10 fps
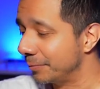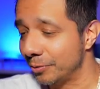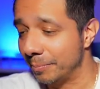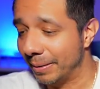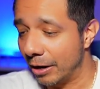
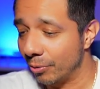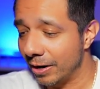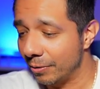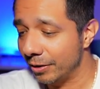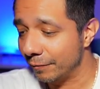during Power
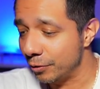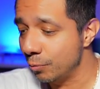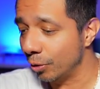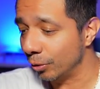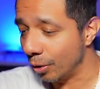Hour, if you
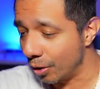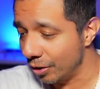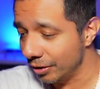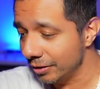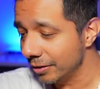were
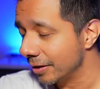long,